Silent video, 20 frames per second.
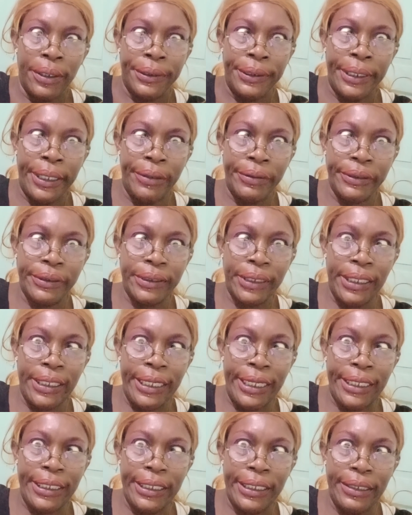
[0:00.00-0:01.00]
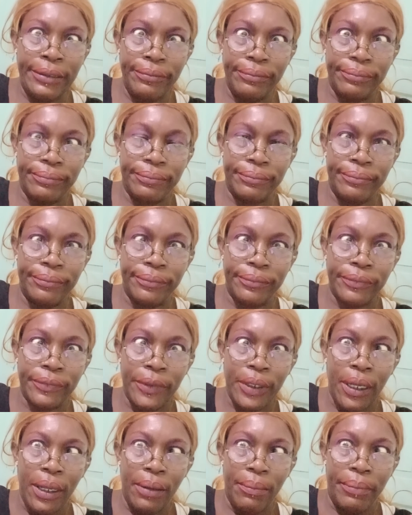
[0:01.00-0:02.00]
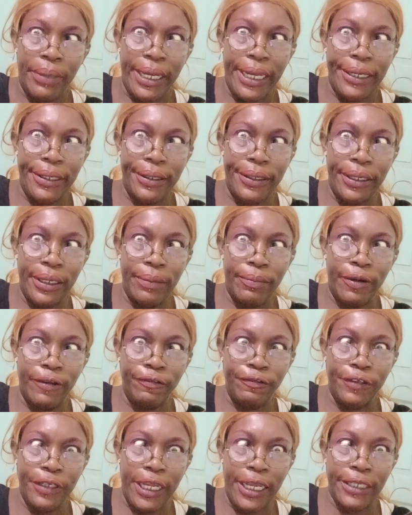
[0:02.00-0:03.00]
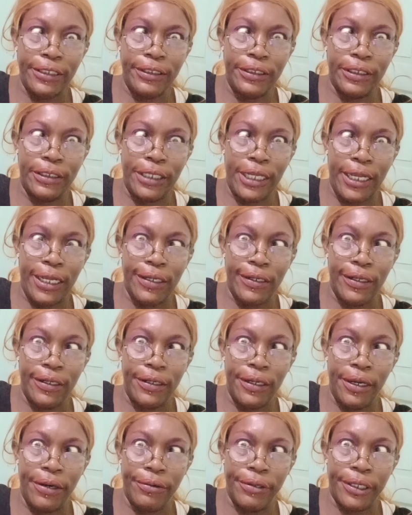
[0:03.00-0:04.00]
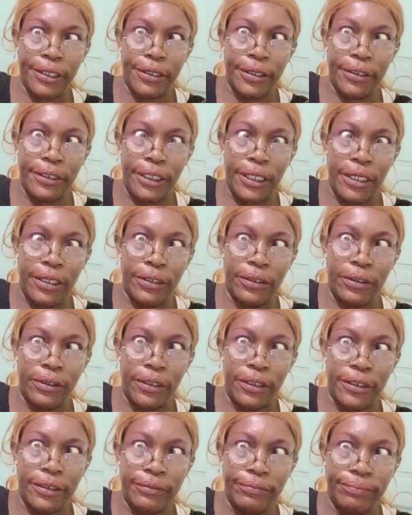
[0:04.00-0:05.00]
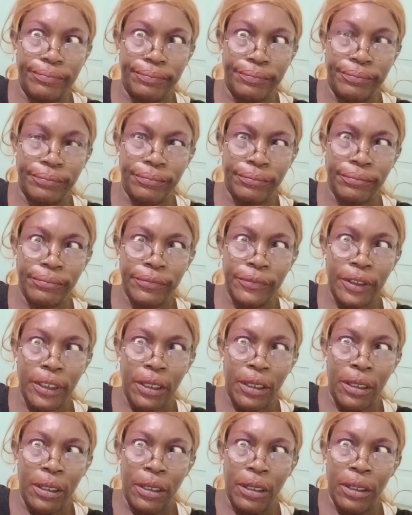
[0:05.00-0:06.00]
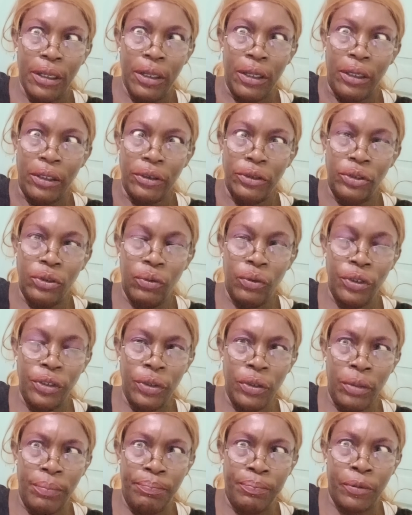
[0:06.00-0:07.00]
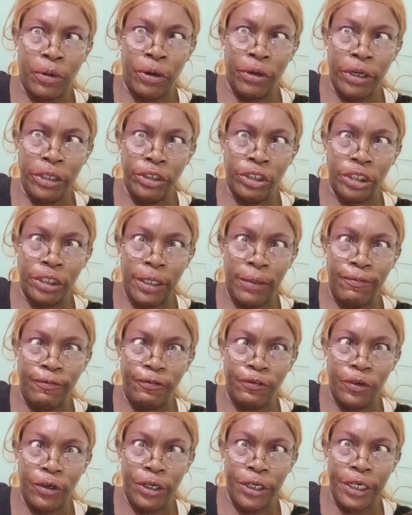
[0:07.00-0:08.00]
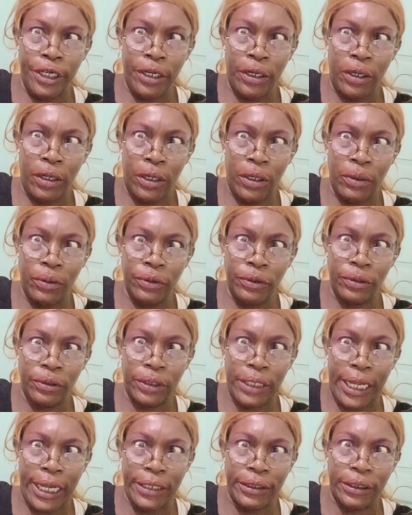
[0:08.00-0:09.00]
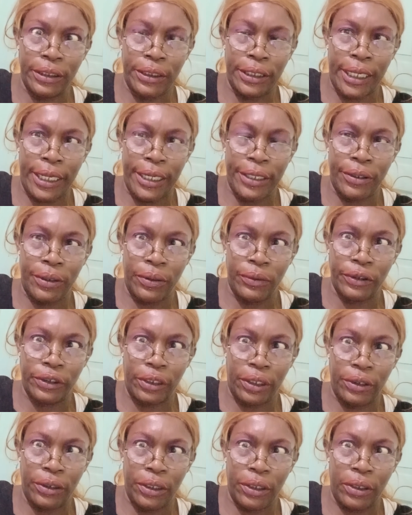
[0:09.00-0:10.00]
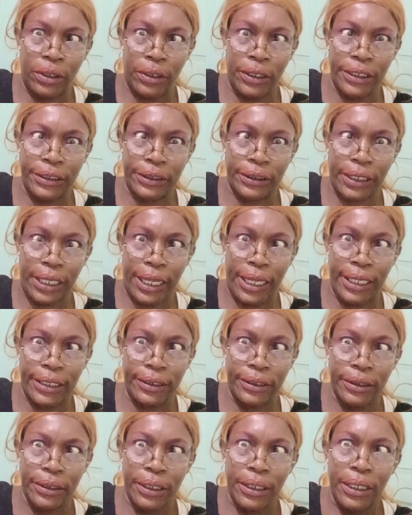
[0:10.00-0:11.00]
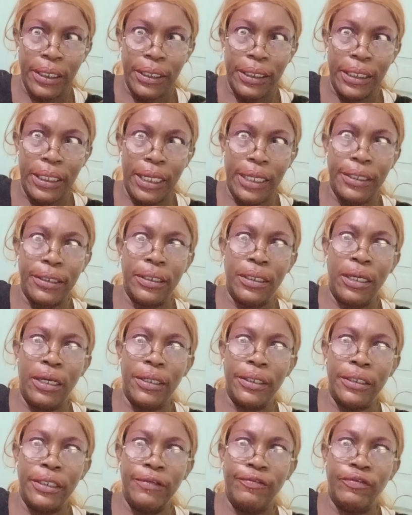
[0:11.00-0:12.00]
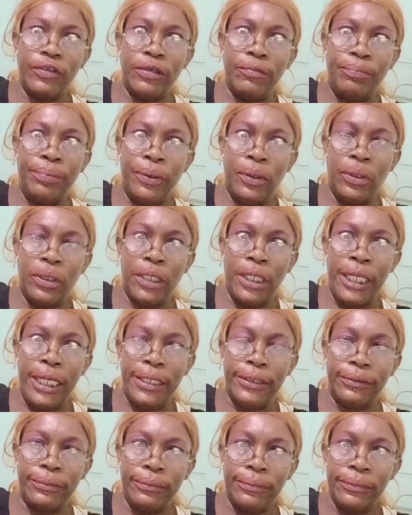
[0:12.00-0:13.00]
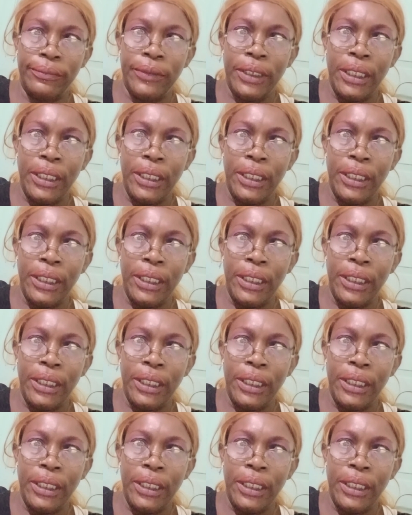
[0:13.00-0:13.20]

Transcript: there is a lady by the name of 99 and Erica the landlord. Do you grudge them for their house, 99 house on the gully side, landlord live in Portland,